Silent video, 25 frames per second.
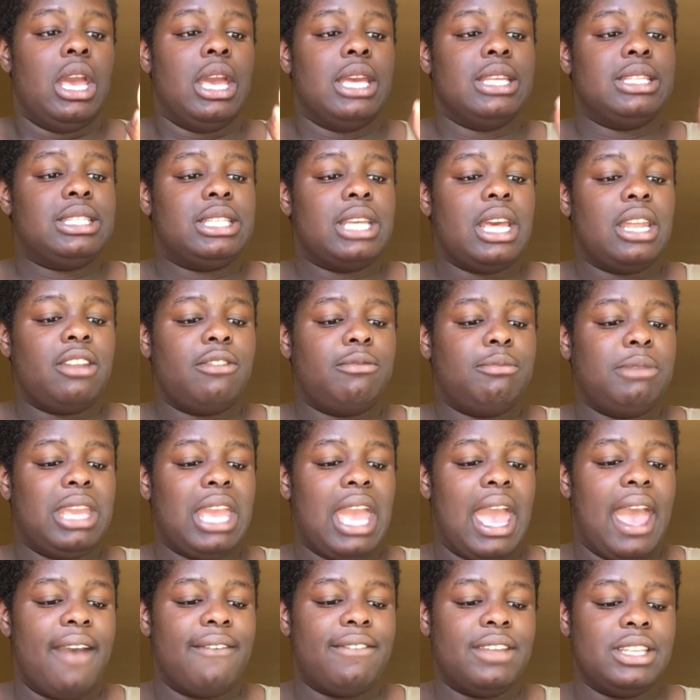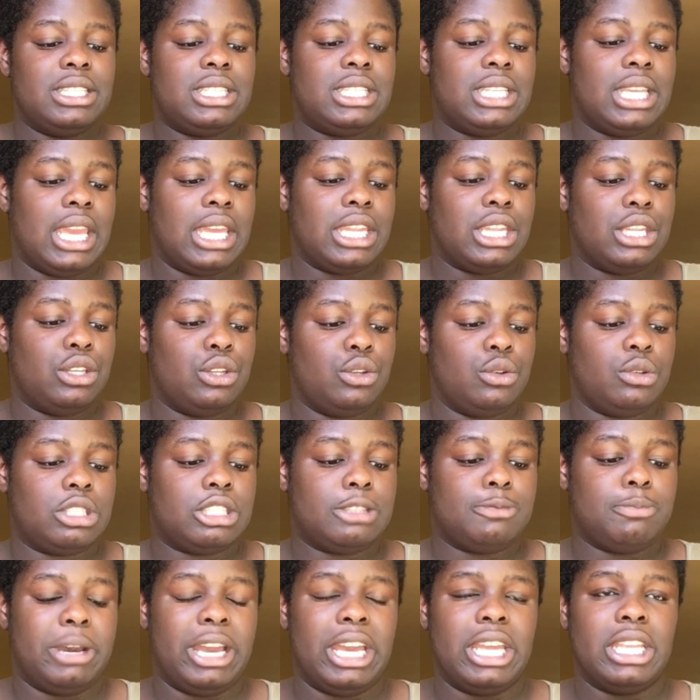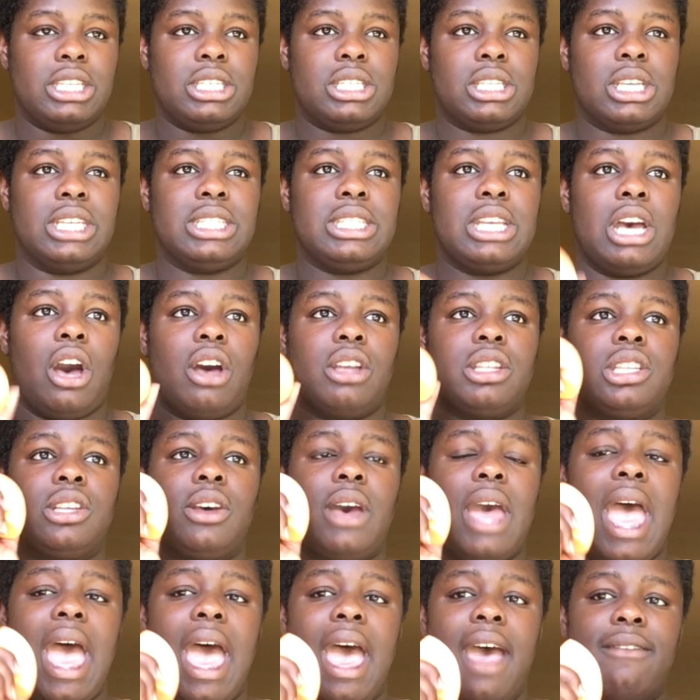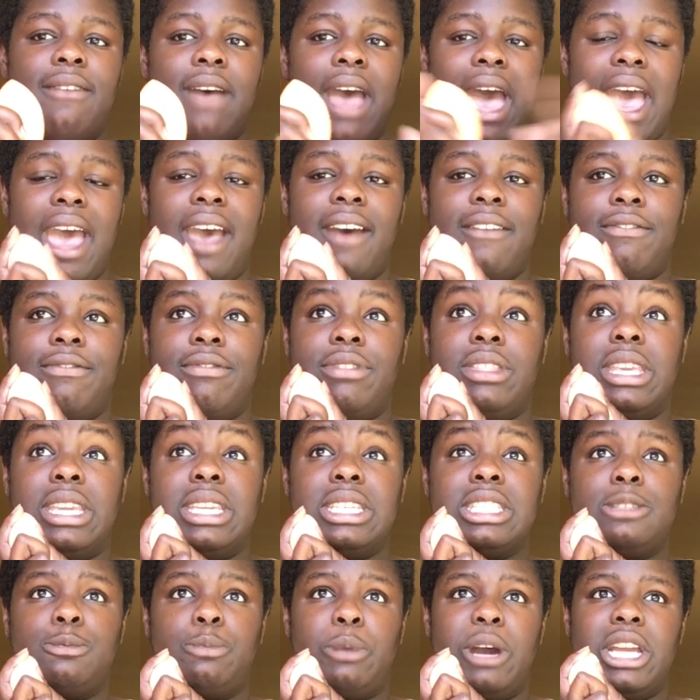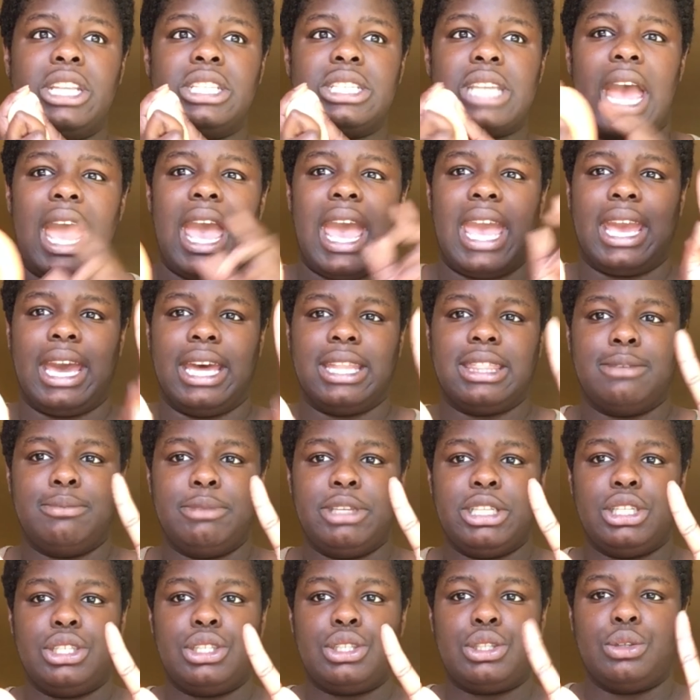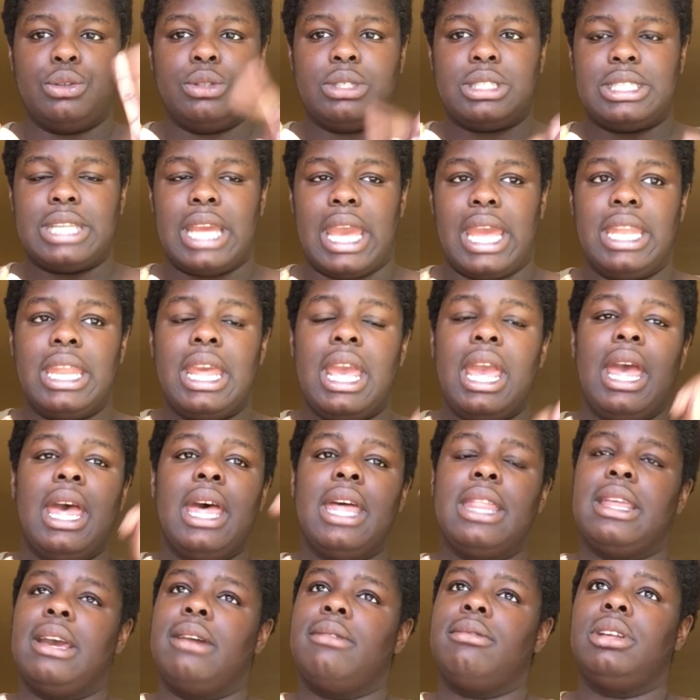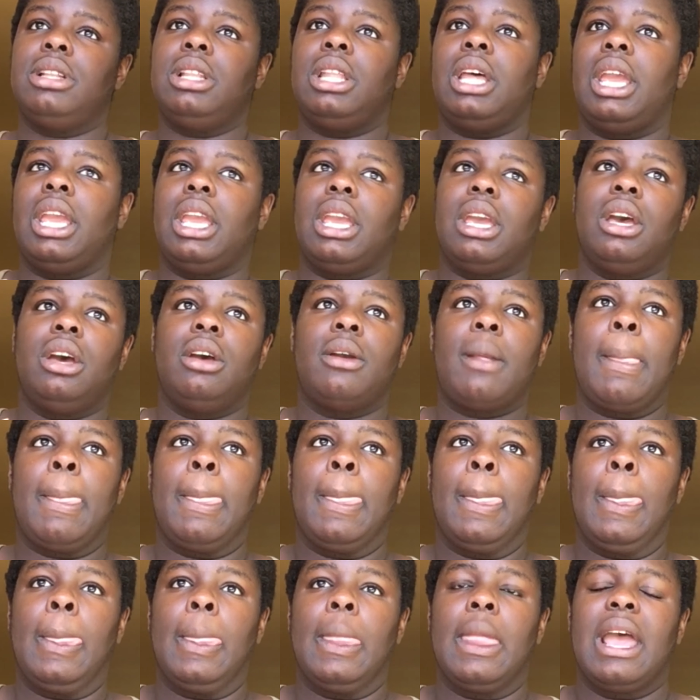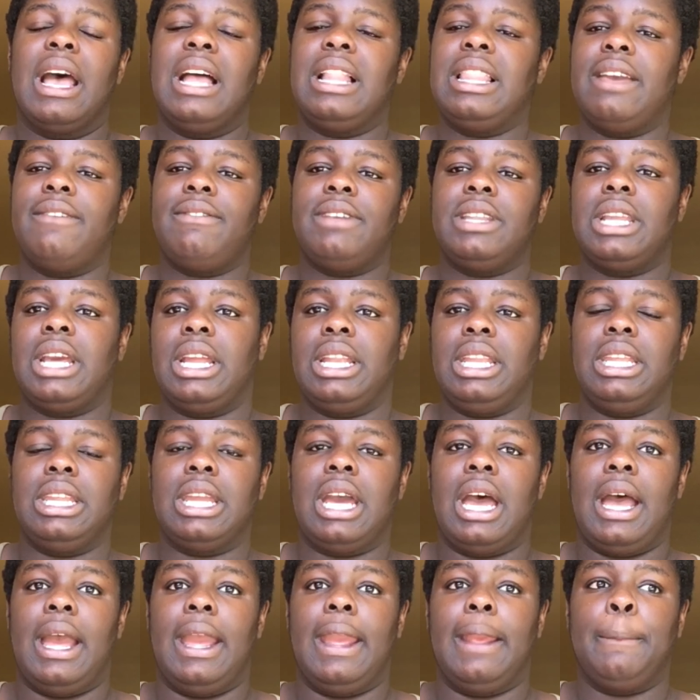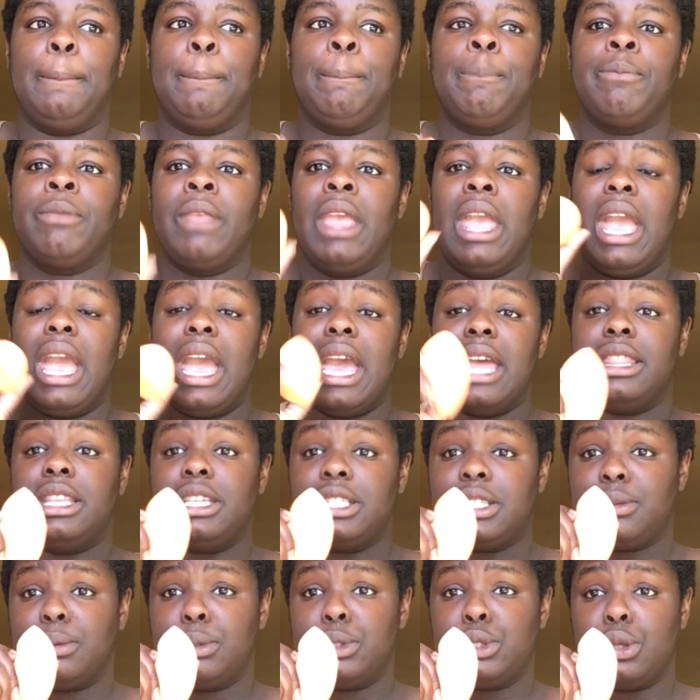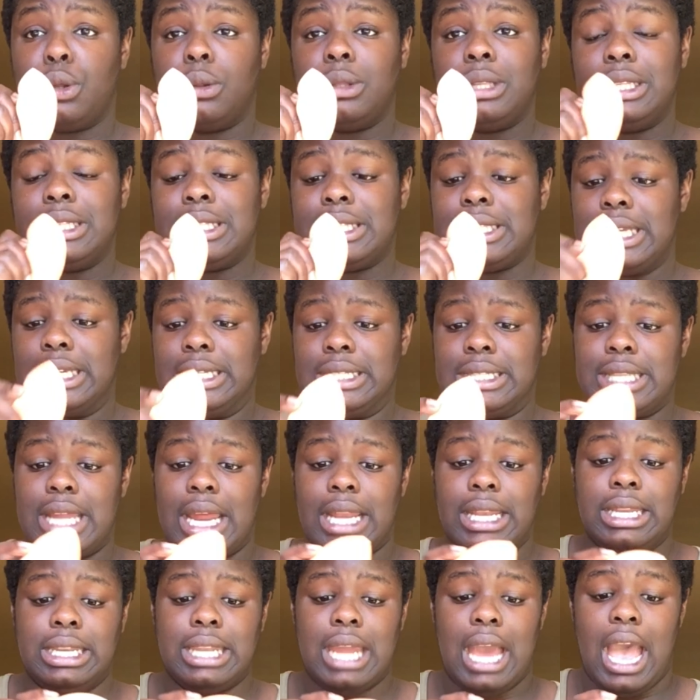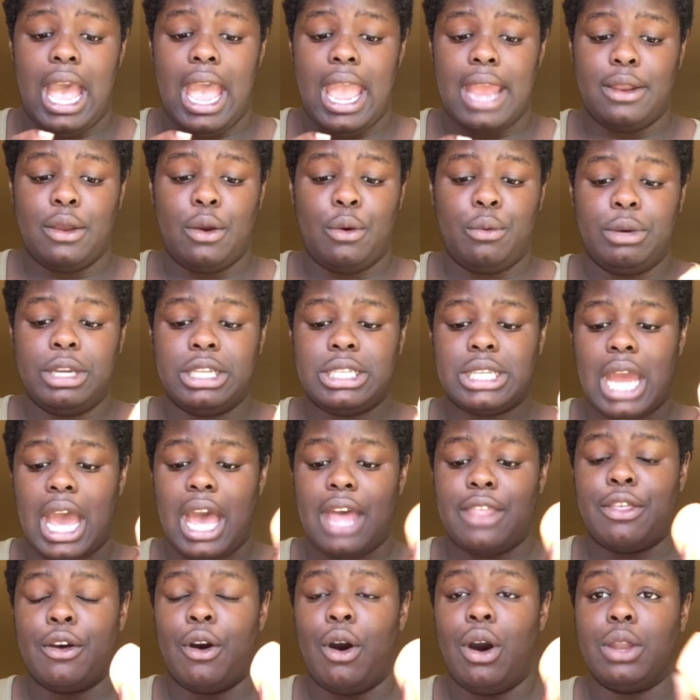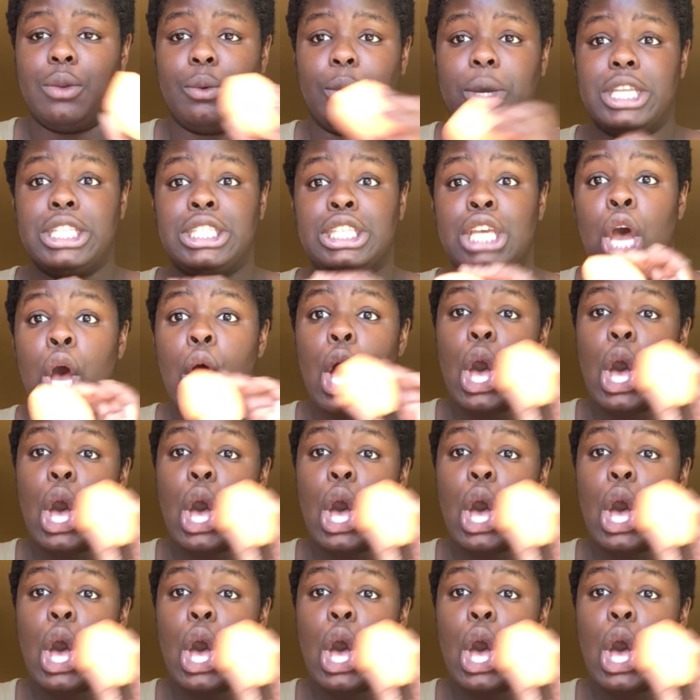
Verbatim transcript: instead of me having to get a new sponge, because I also have, I have these sponge. I had got them in the two set that were like $11.99. And this was only $6.99, which I thought was